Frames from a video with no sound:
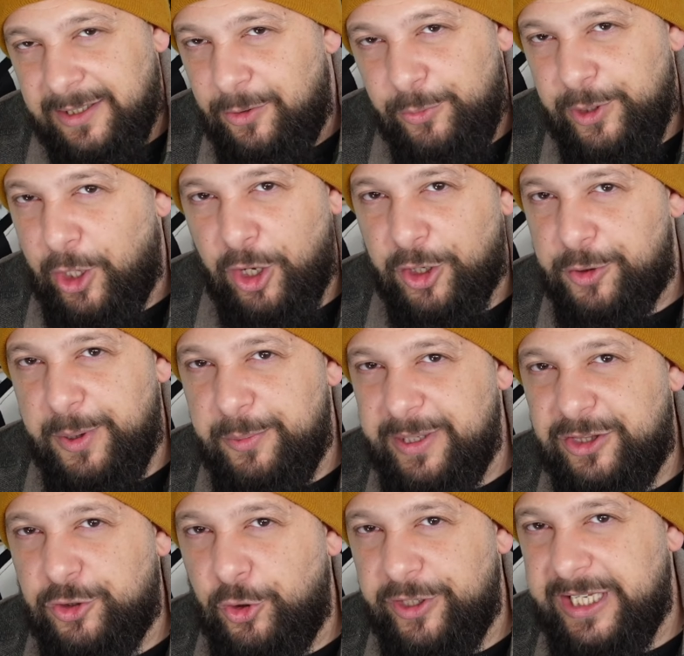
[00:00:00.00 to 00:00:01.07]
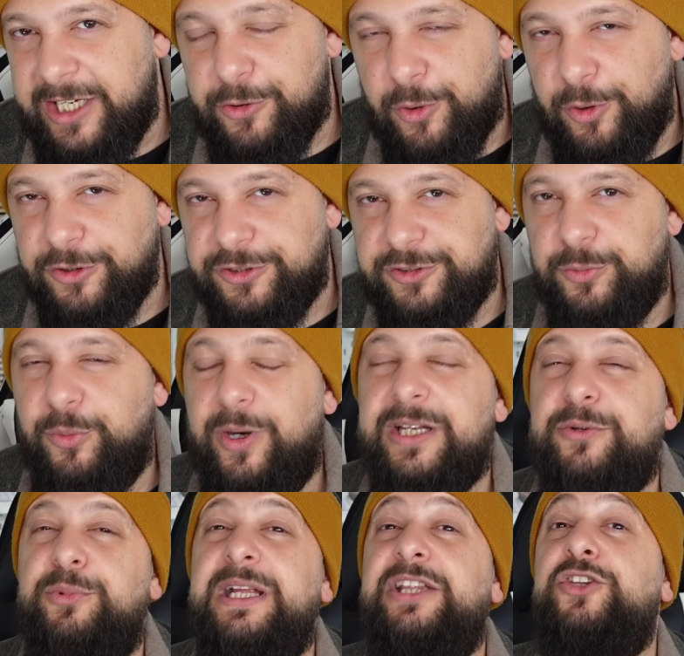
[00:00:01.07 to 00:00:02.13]
We all agree with Toni Kroos.
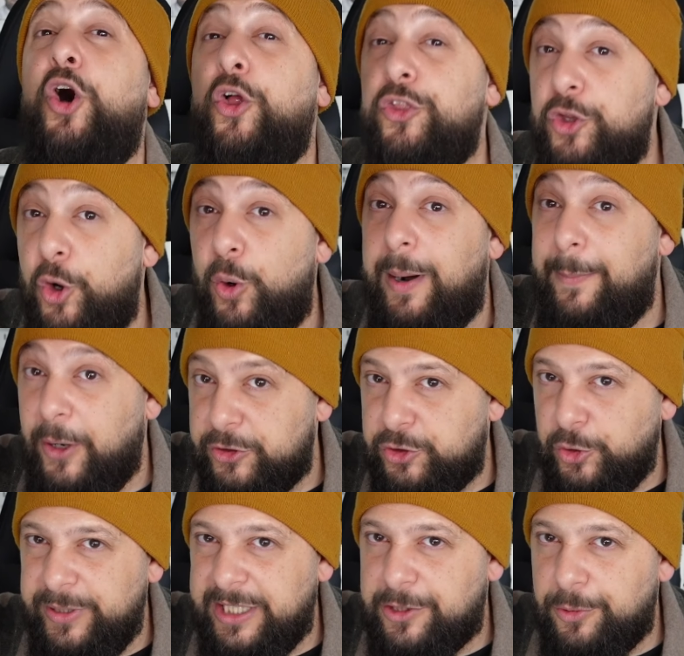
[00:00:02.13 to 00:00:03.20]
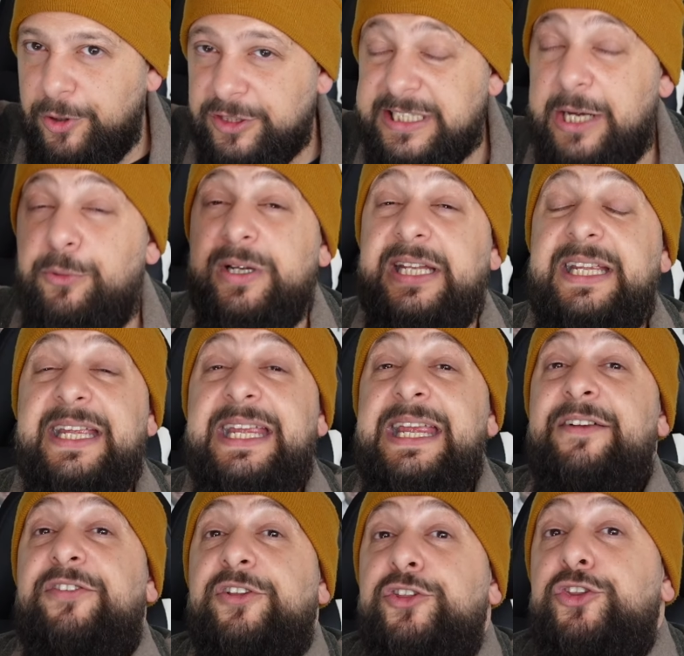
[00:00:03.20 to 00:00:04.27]
What we don't know about Toni Kroos, and what he
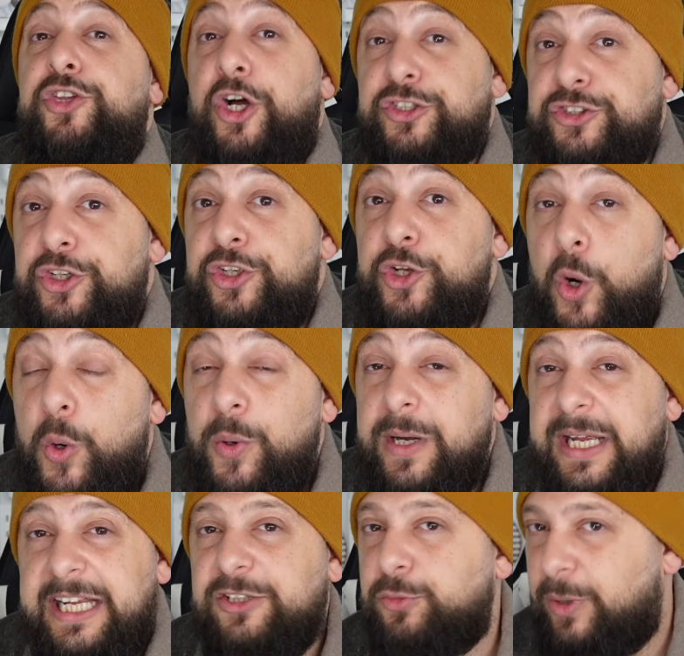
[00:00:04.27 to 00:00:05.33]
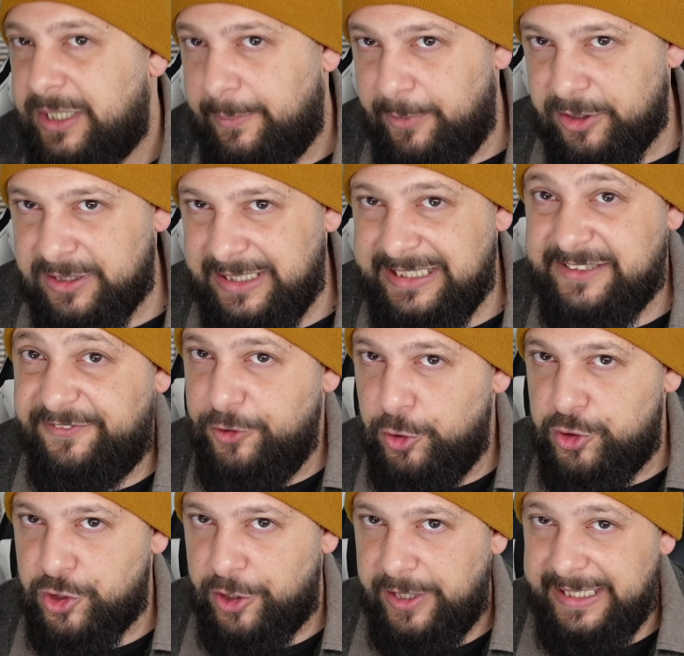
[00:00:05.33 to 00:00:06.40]
even doesn't know, is what about his
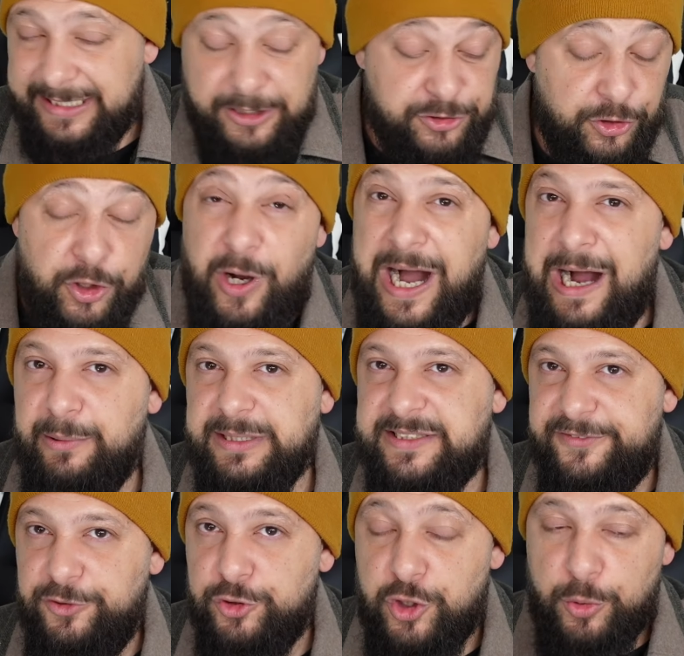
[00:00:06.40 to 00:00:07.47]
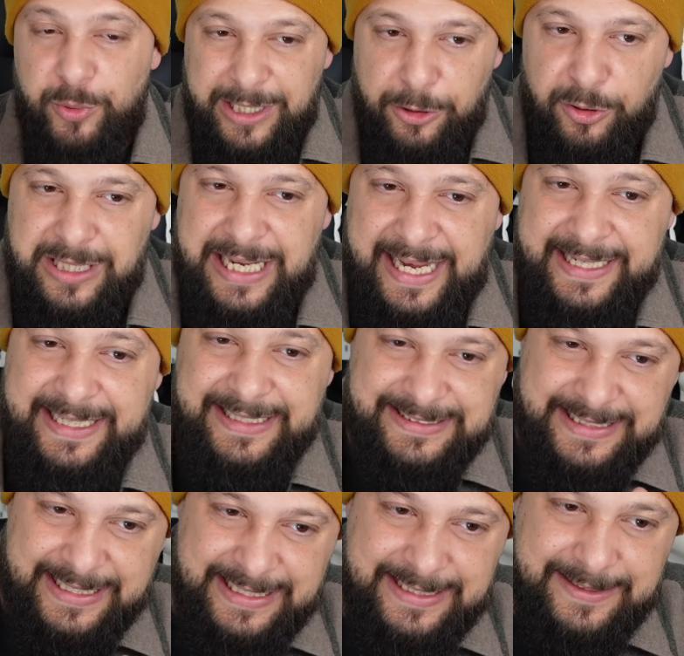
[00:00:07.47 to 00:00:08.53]
future. He doesn't know how his future will look like. He
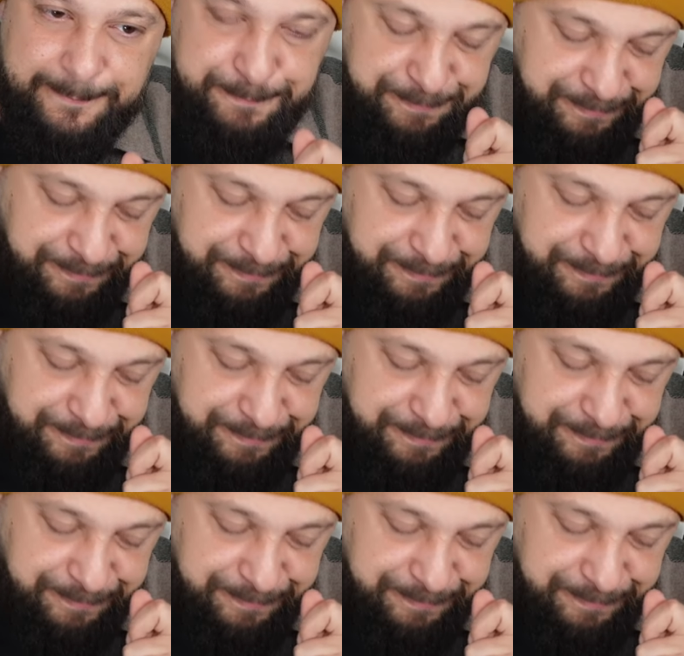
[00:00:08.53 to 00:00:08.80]
said it,